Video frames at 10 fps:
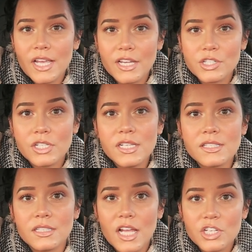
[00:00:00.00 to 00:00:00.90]

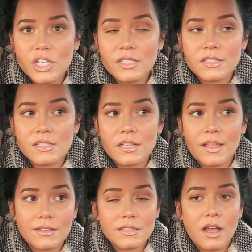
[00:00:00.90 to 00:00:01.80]
Angeles Luscious.
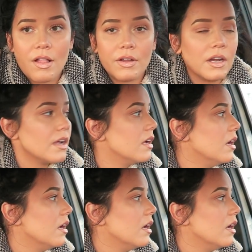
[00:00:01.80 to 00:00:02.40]
That's the color.